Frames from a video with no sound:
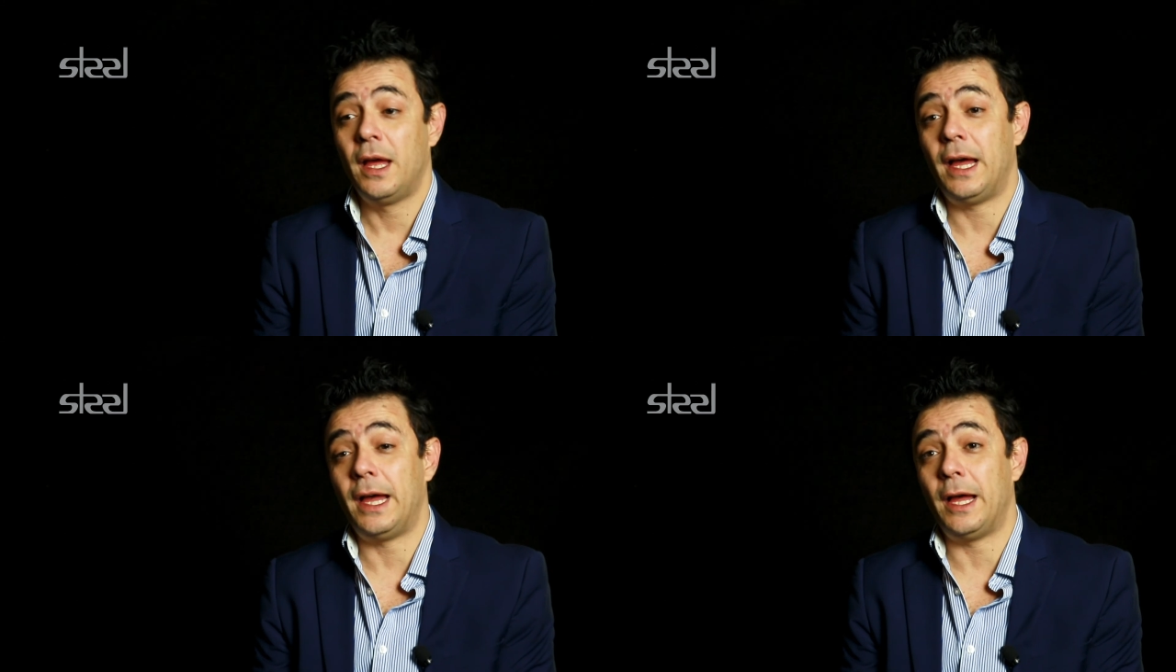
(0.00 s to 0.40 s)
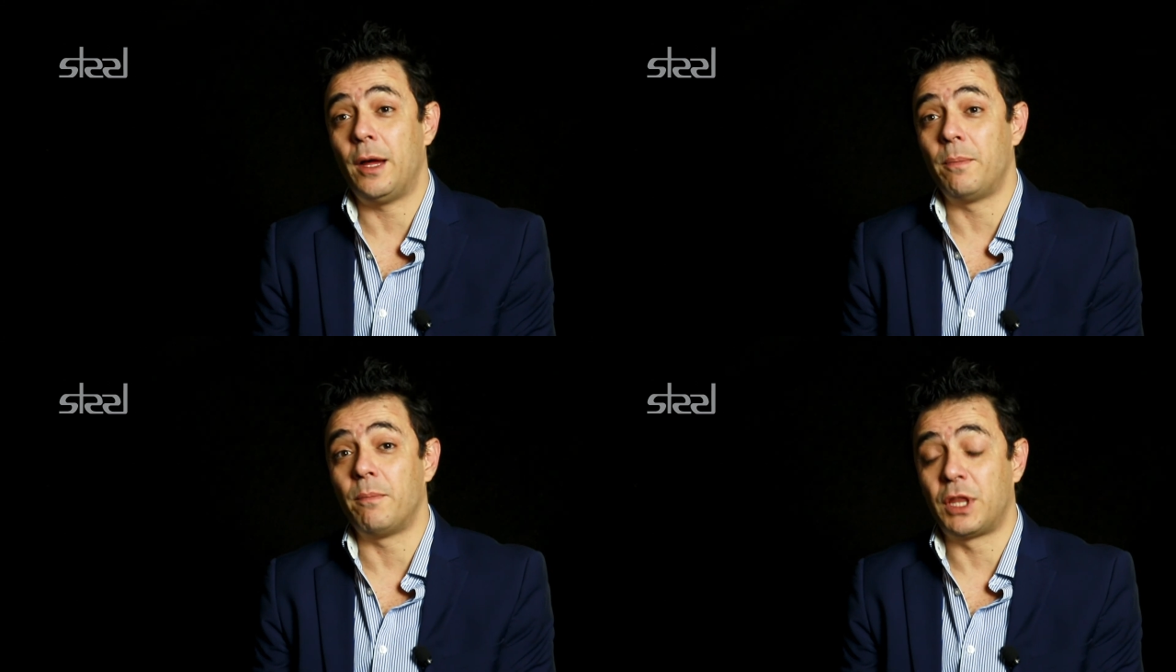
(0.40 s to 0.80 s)

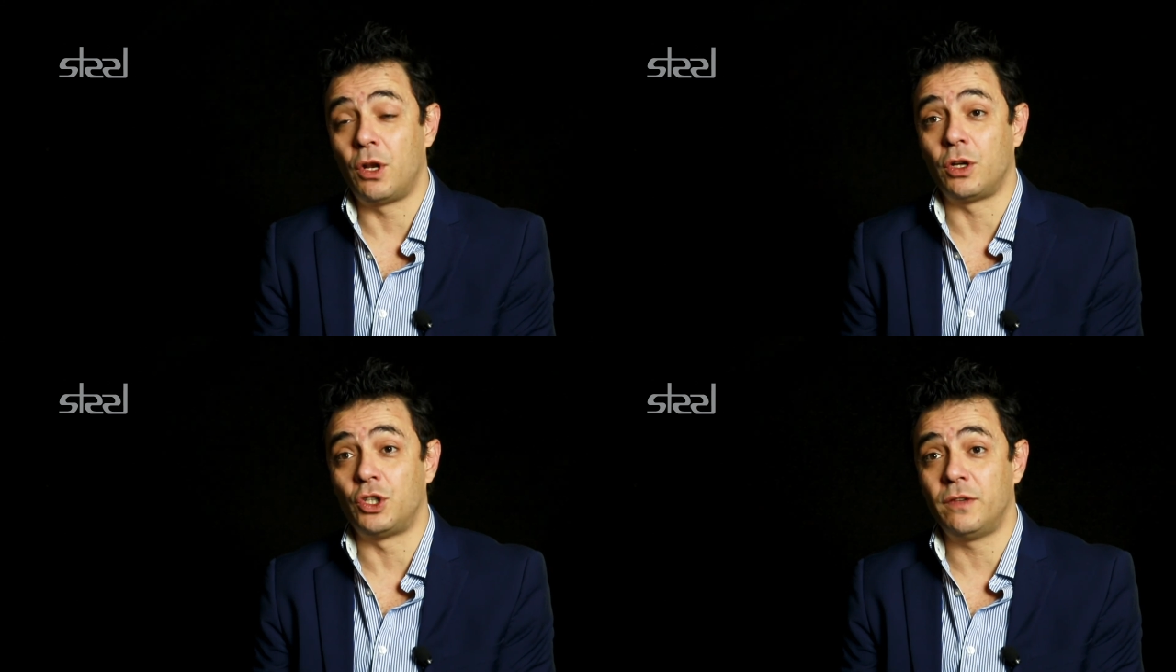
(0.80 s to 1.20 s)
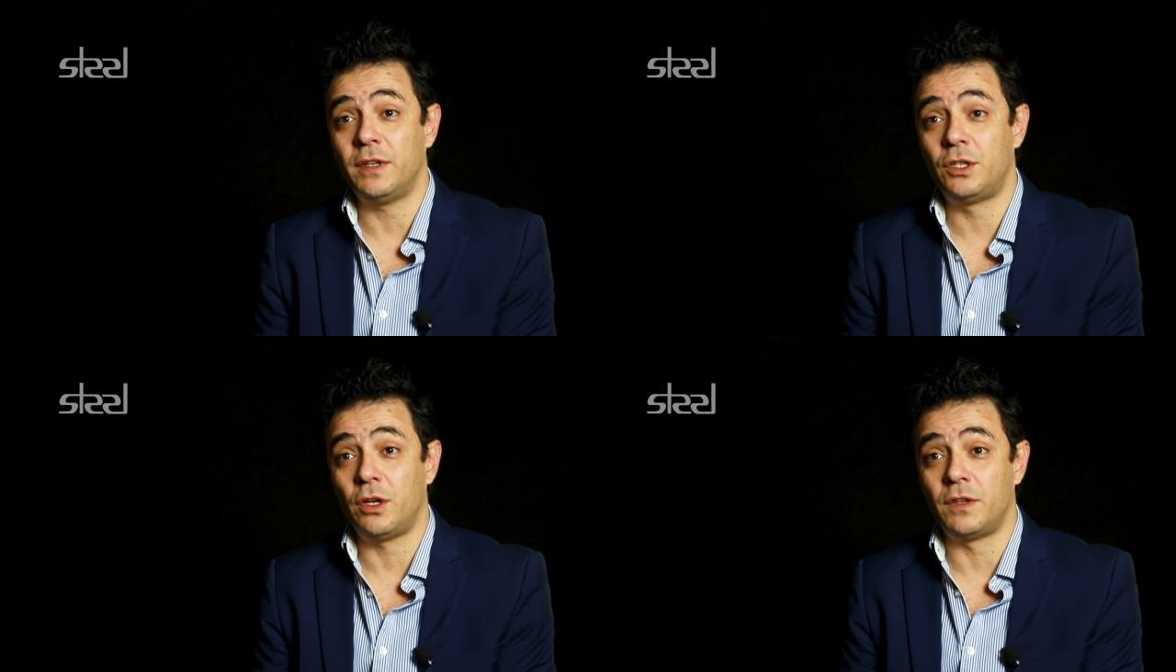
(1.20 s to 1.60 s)
but the
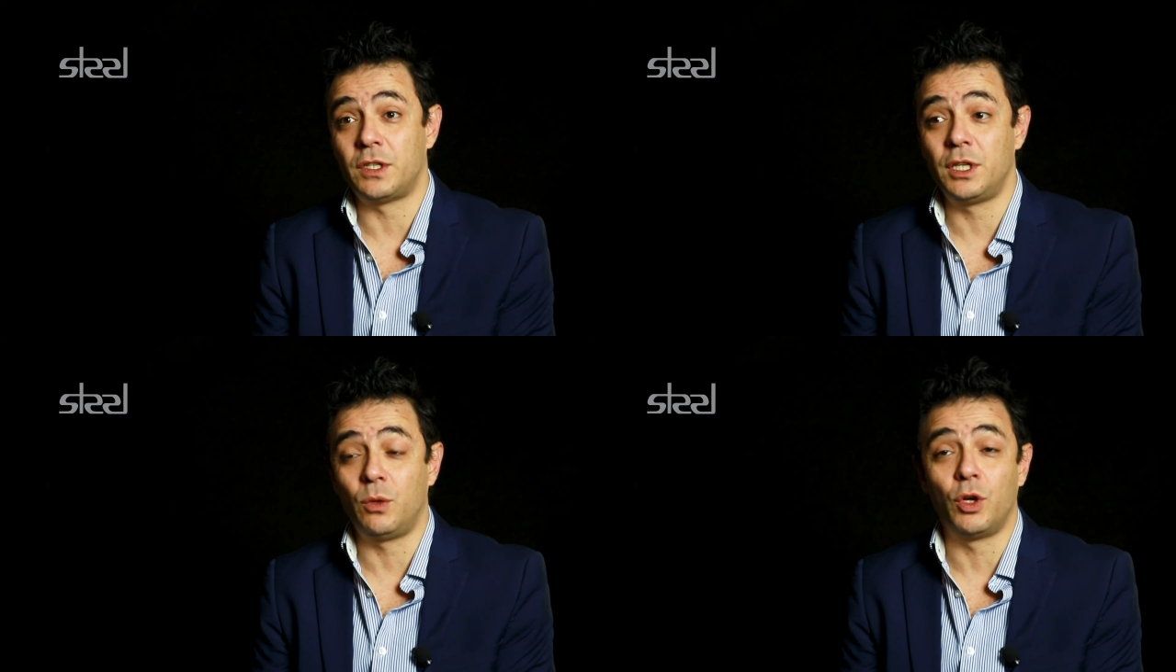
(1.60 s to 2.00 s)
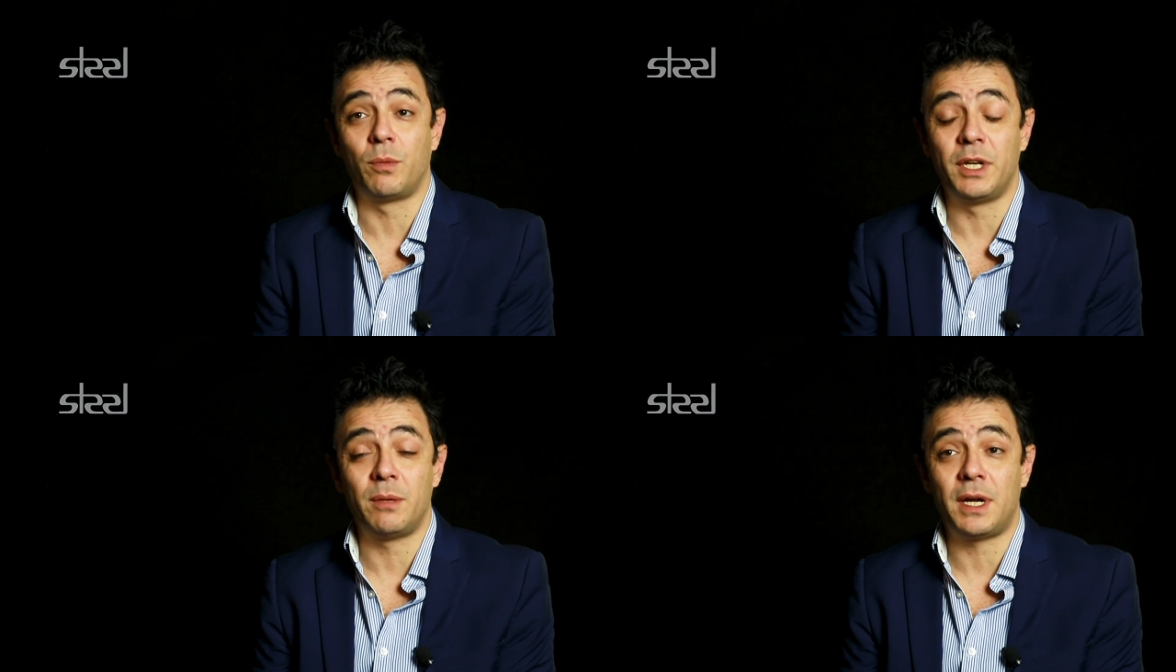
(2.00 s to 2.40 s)
longevity of the steelwork
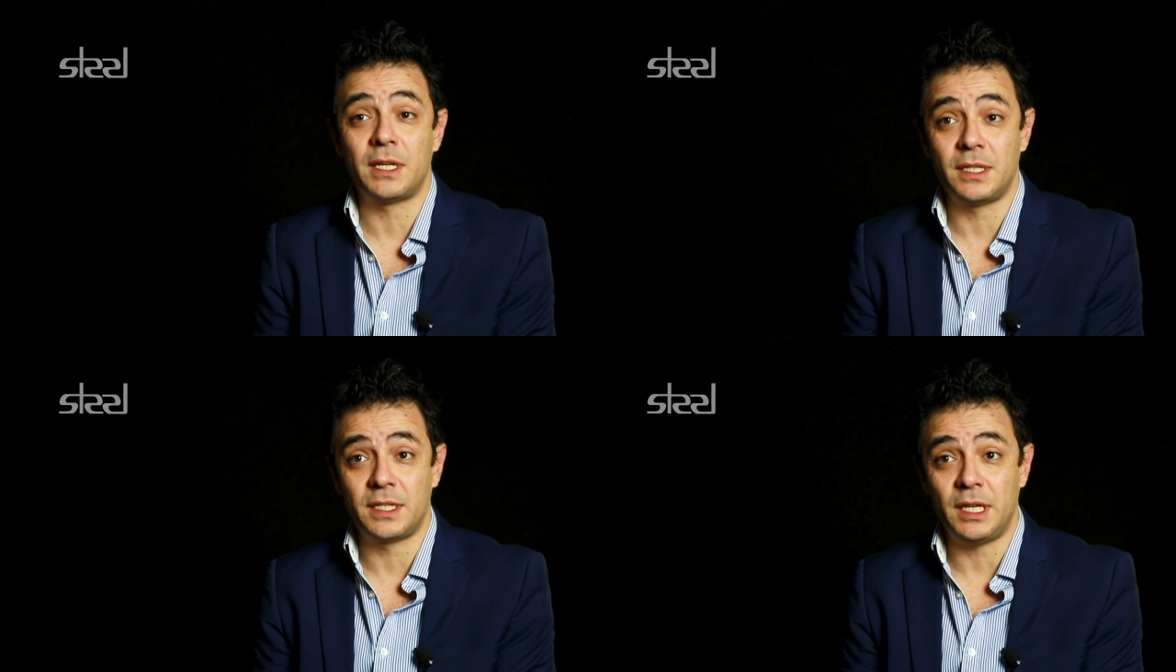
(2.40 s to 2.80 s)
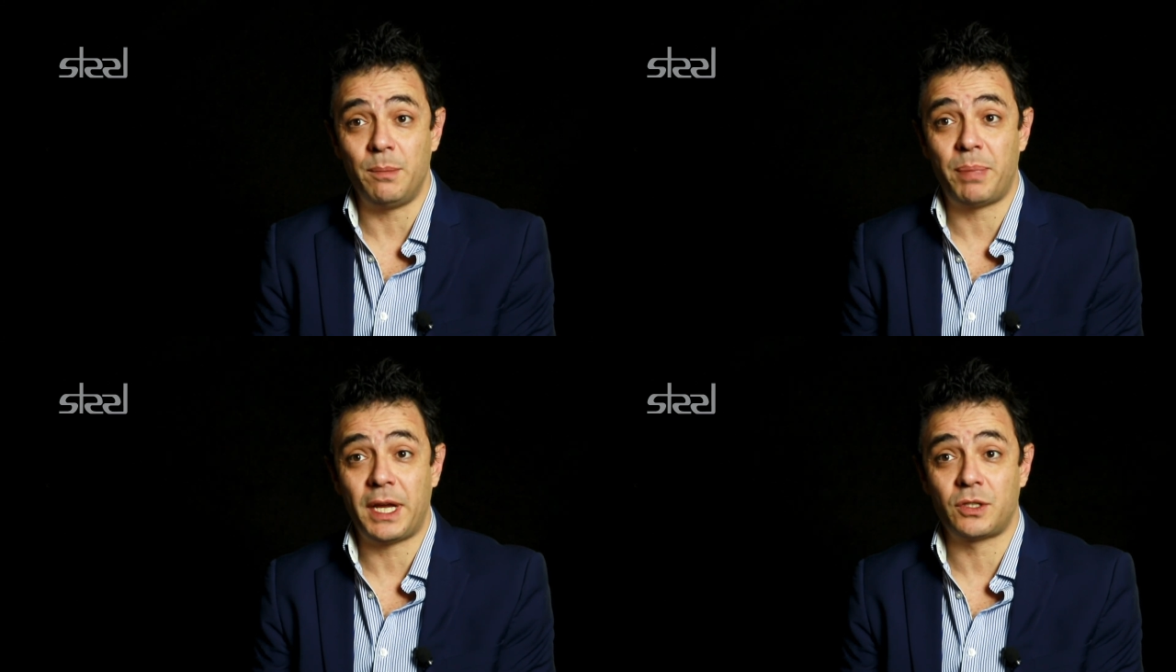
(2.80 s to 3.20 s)
minimizes the
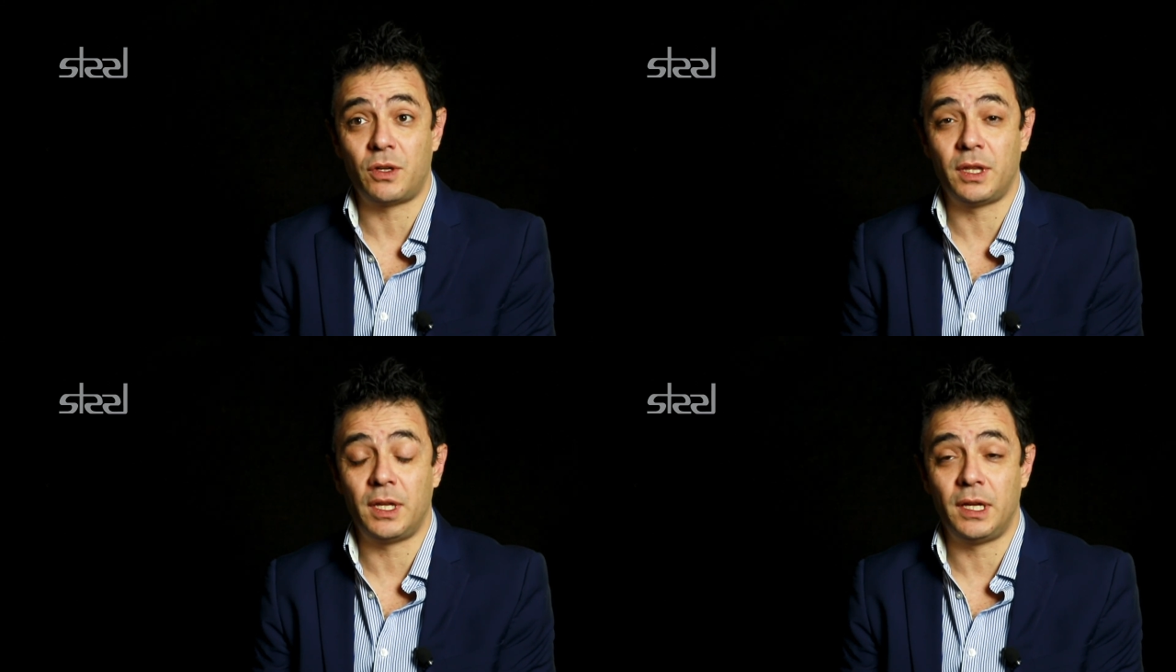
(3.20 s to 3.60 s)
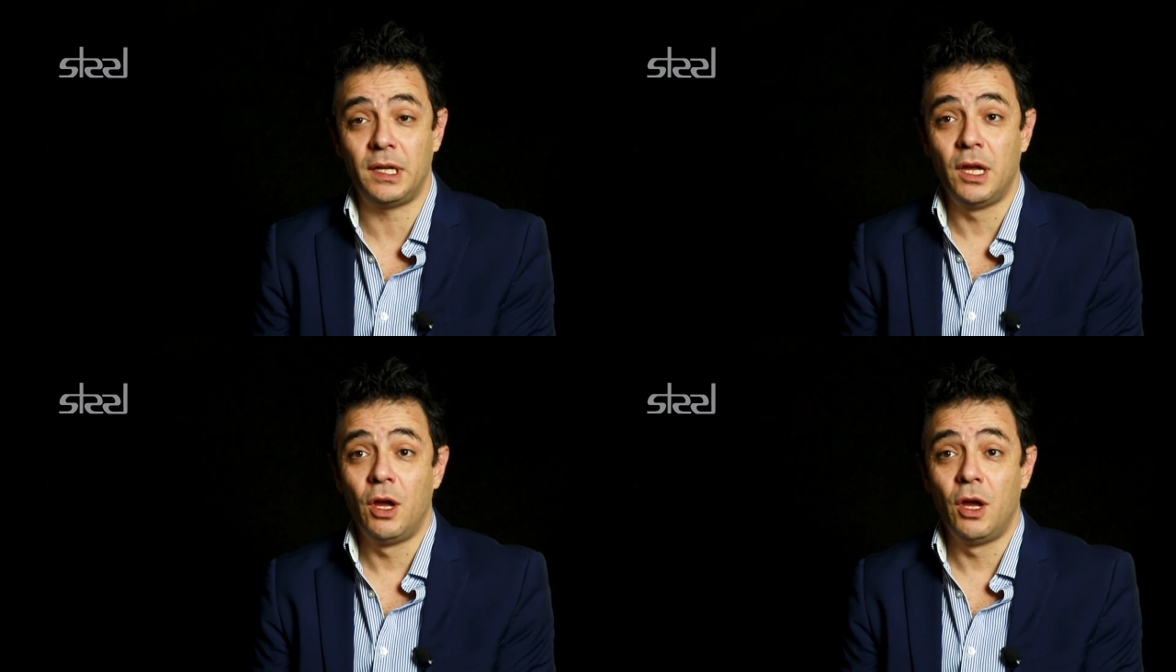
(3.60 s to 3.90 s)
impact on the